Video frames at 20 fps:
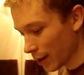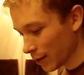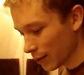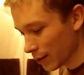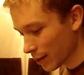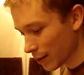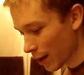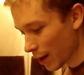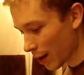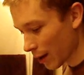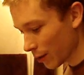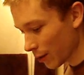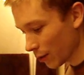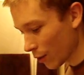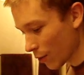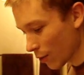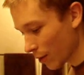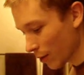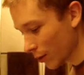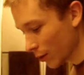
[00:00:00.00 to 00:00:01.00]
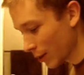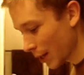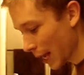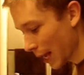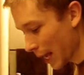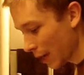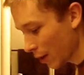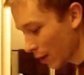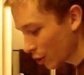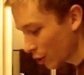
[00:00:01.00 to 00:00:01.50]
is you're going to
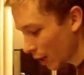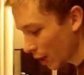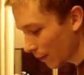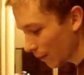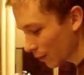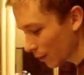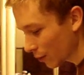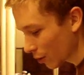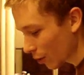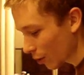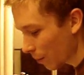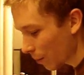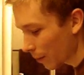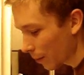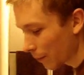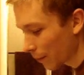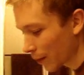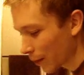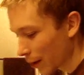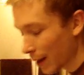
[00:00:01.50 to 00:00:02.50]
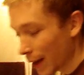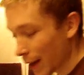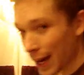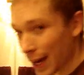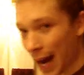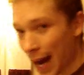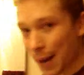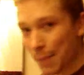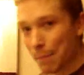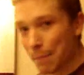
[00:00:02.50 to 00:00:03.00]
take your shaving soap,
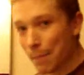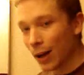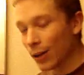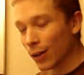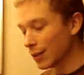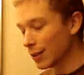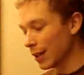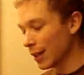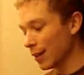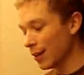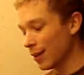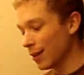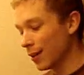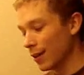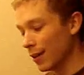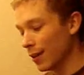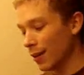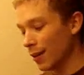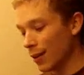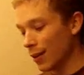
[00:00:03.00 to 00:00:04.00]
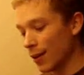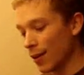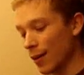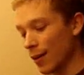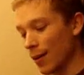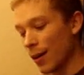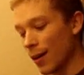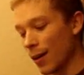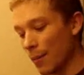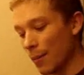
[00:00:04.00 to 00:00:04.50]
and I melted
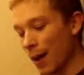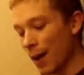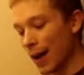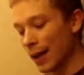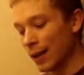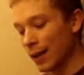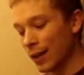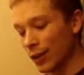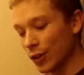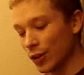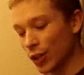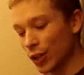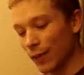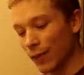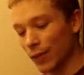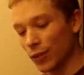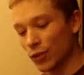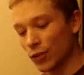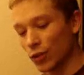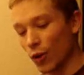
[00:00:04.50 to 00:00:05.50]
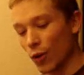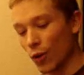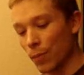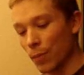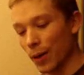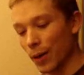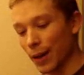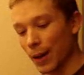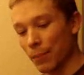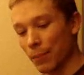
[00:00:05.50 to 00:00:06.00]
my shaving
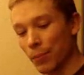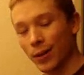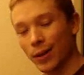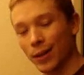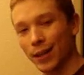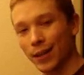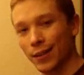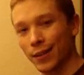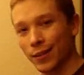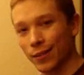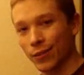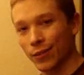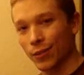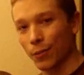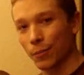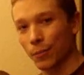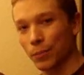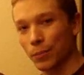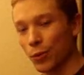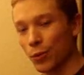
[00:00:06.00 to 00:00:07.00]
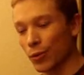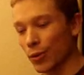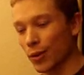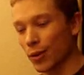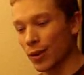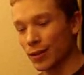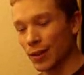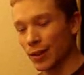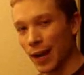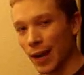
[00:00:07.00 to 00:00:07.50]
soap and I put it in this little pewter
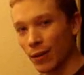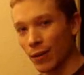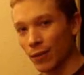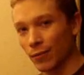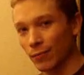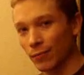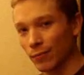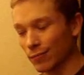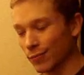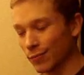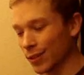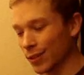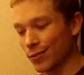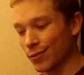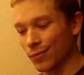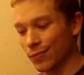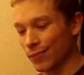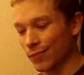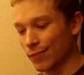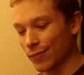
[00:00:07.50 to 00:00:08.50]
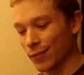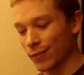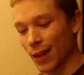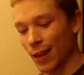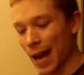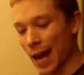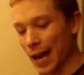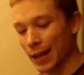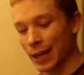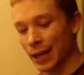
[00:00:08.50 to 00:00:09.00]
container,
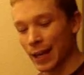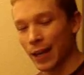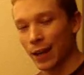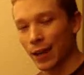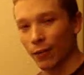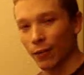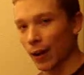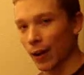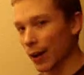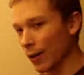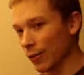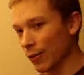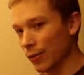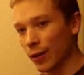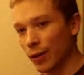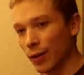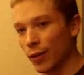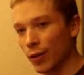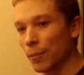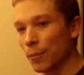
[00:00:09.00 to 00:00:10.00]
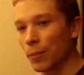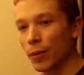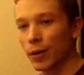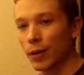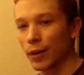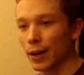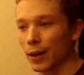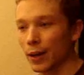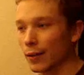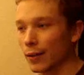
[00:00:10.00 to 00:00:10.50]
I had kicking around. You could
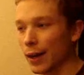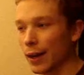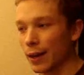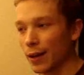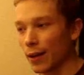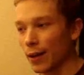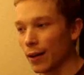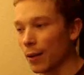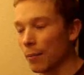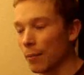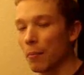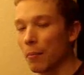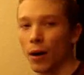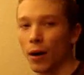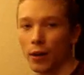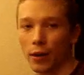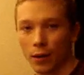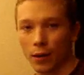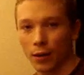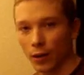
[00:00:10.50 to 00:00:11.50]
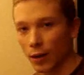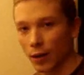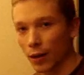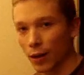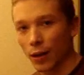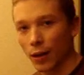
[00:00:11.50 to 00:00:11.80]
put it in like a mug,